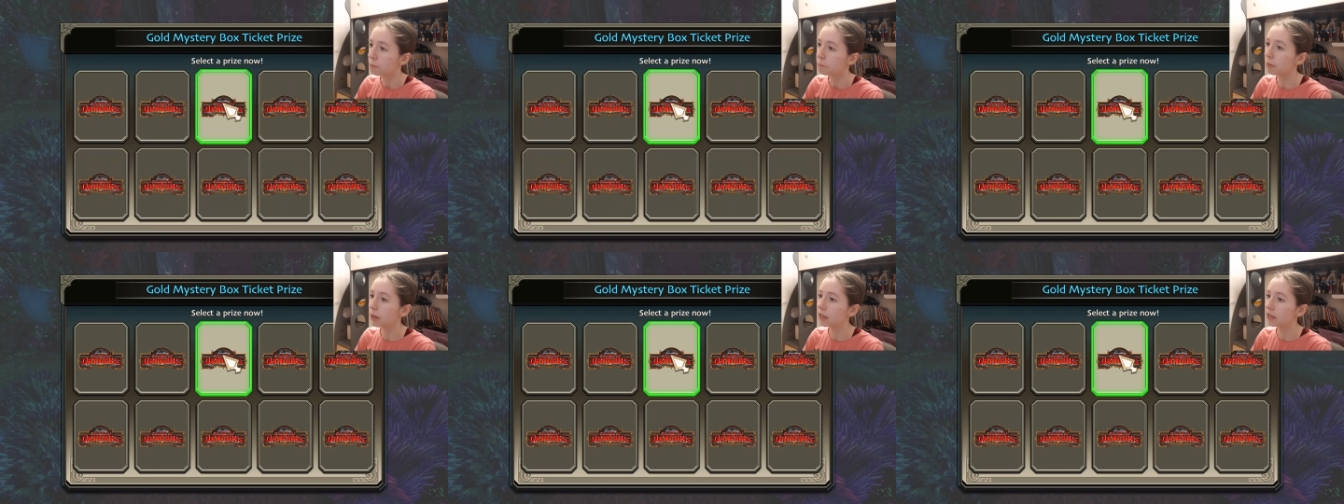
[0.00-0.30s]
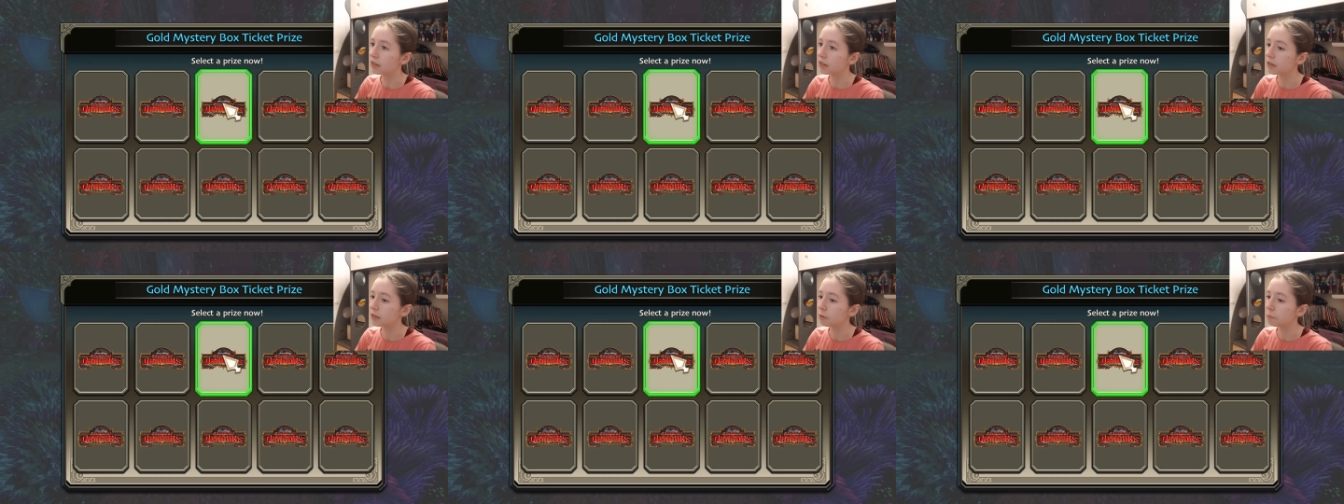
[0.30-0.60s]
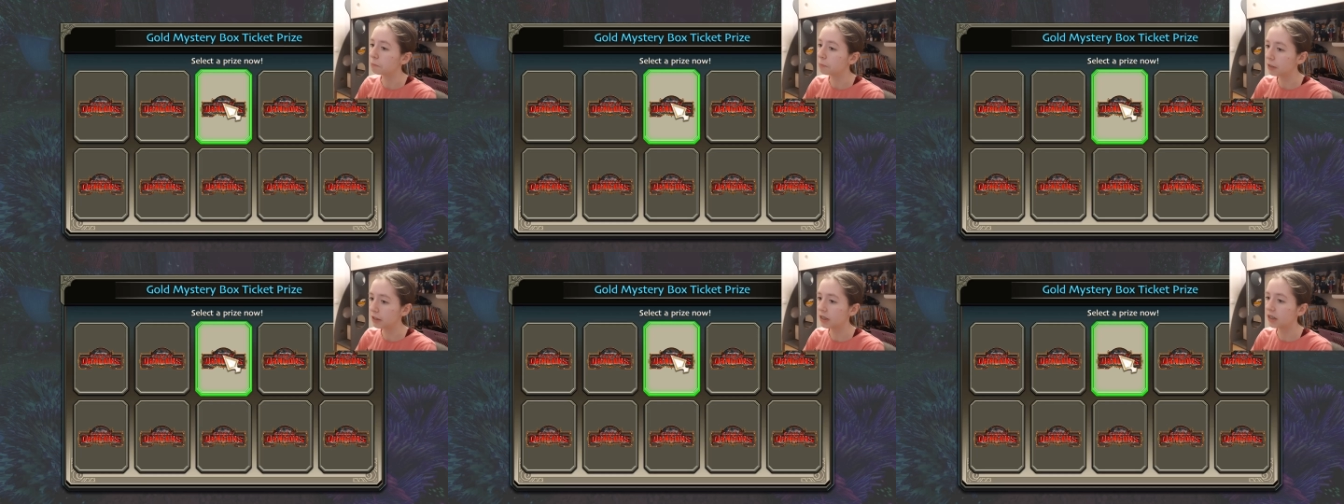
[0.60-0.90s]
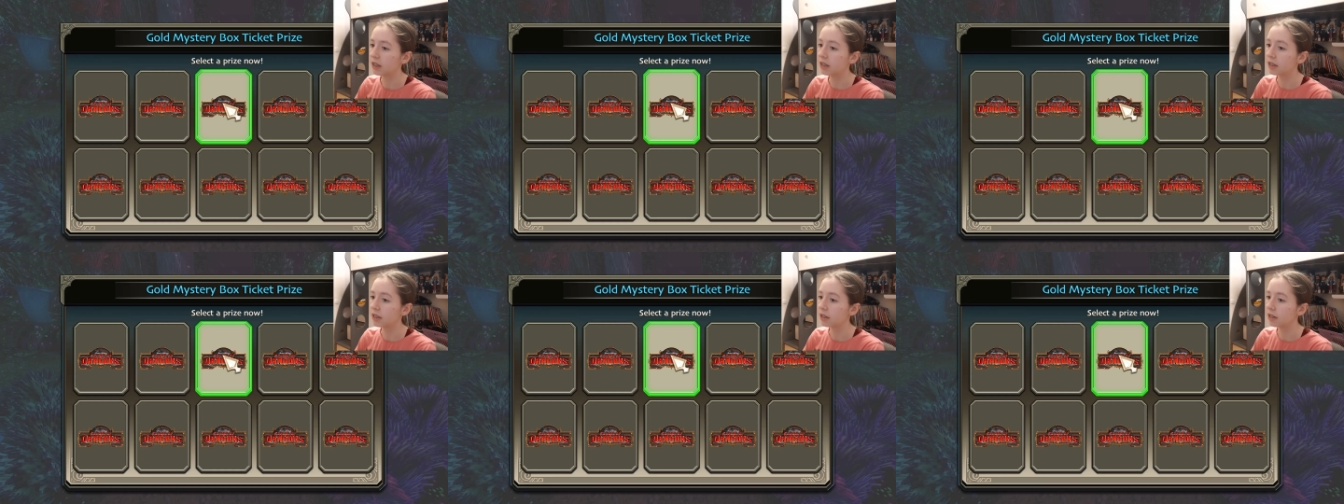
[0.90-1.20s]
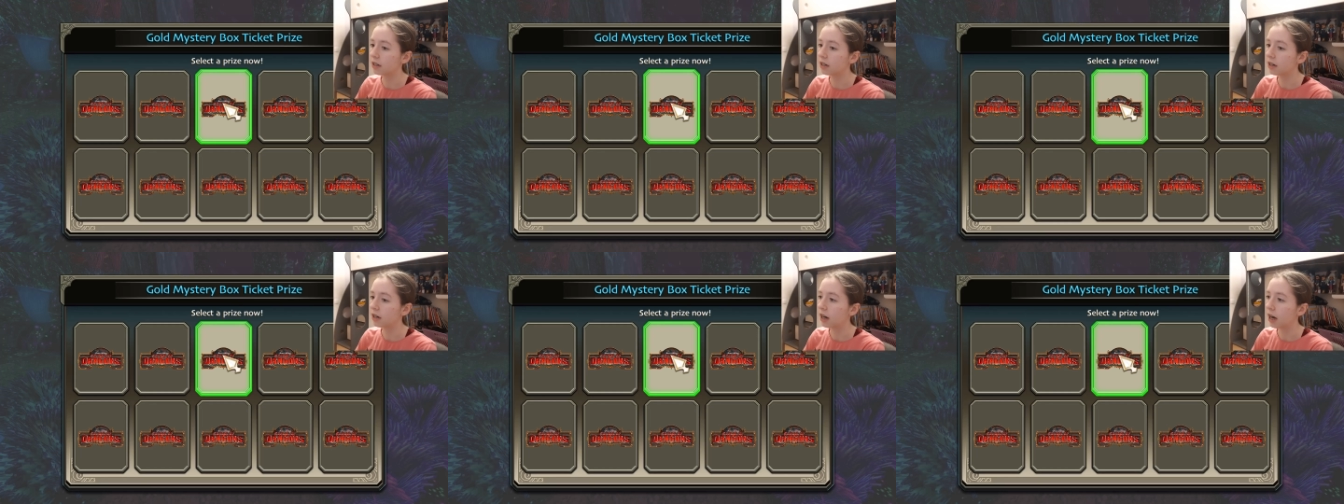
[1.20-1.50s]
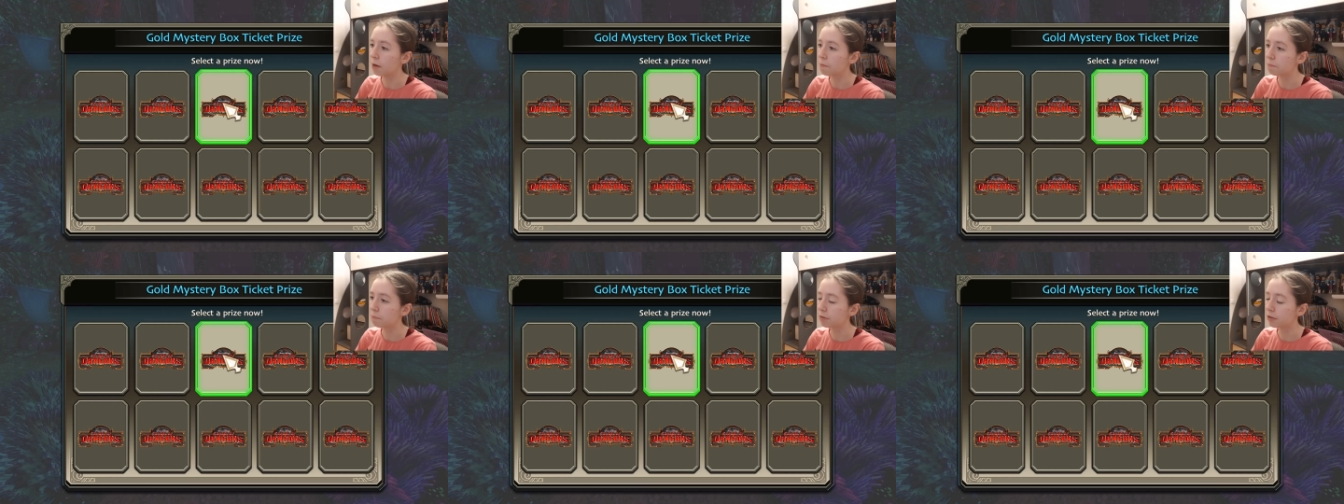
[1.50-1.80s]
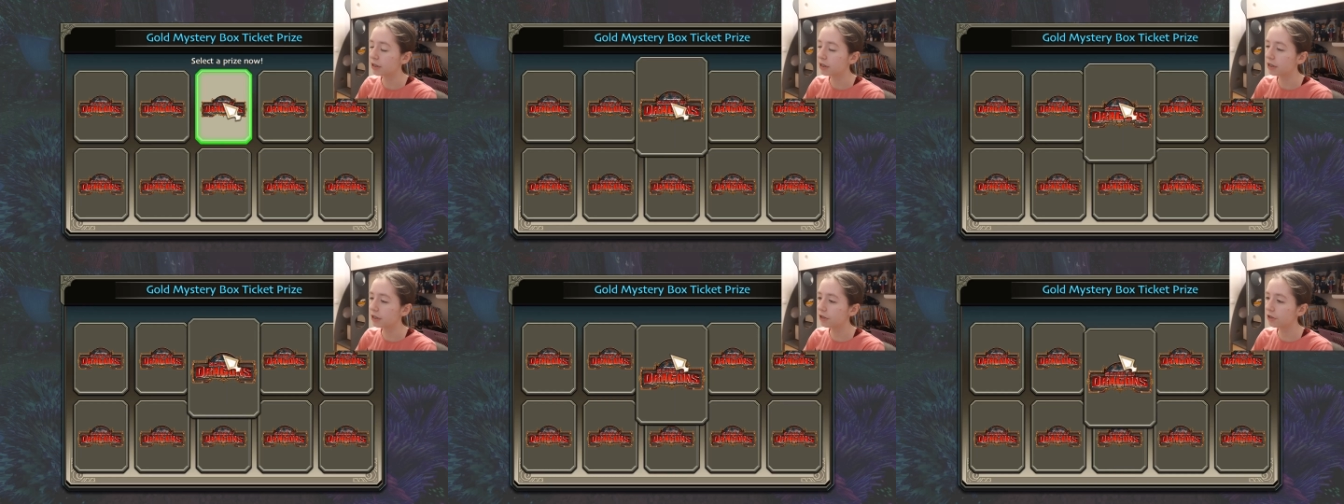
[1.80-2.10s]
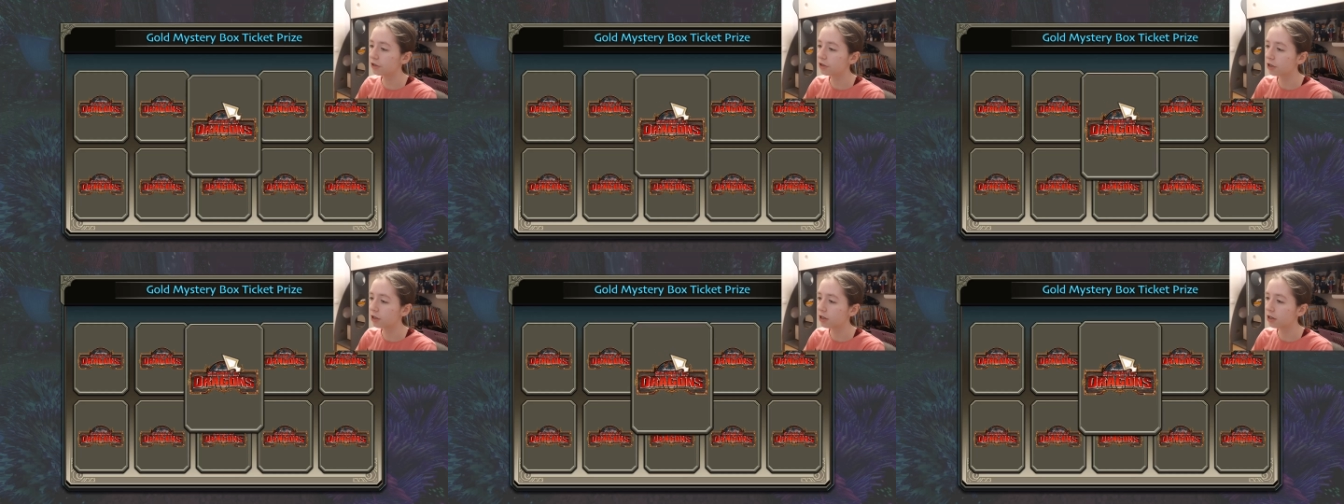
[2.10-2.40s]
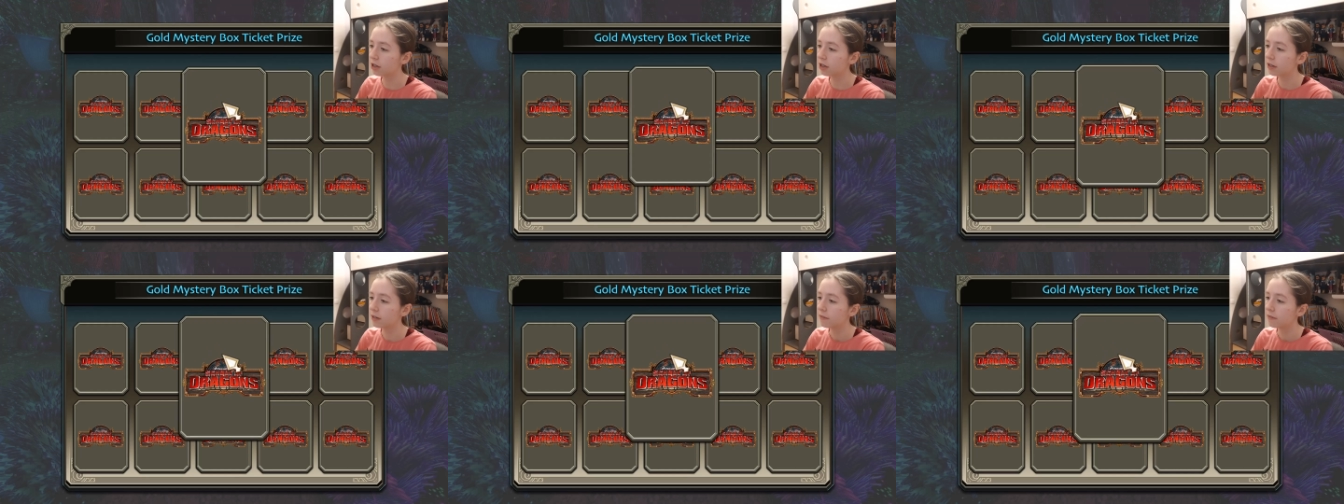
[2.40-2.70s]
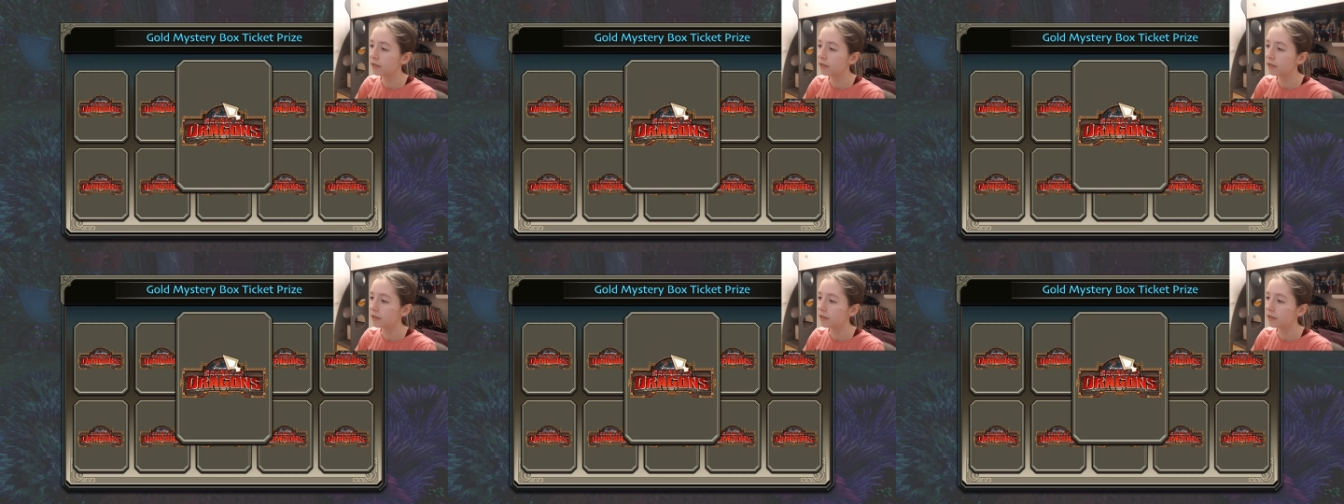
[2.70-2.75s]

But B, am uh, pretty sure